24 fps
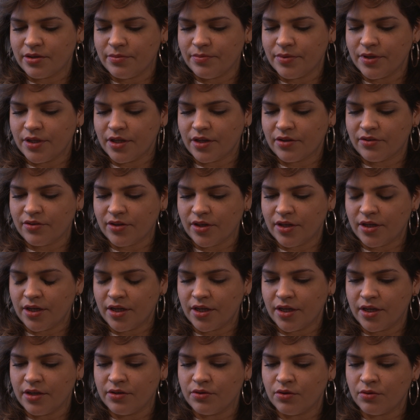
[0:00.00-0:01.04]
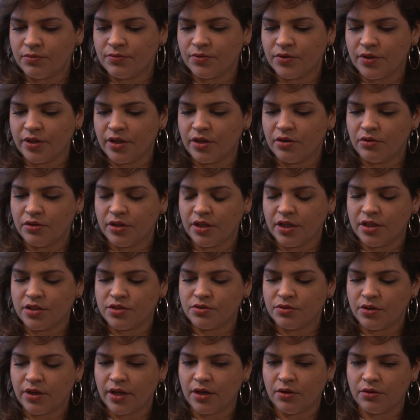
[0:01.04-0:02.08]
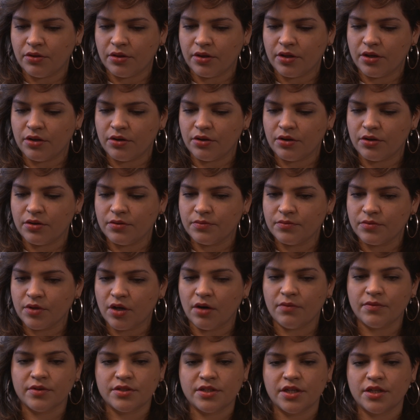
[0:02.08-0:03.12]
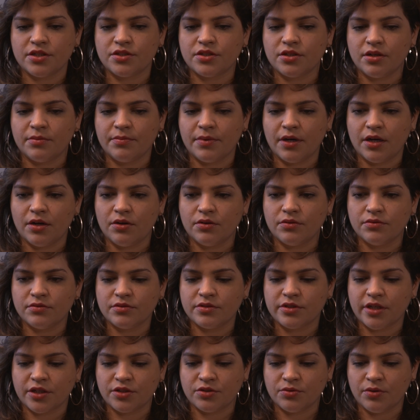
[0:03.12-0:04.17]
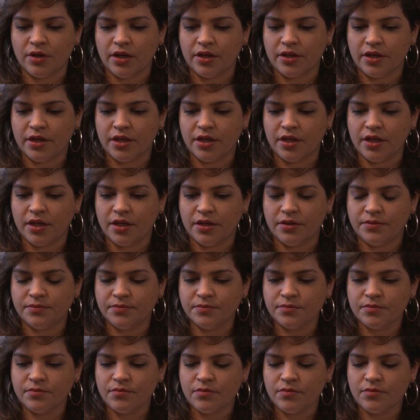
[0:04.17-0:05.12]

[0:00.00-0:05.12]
going to be exciting, and hopefully it'll lead to a healthier conversation about sexuality and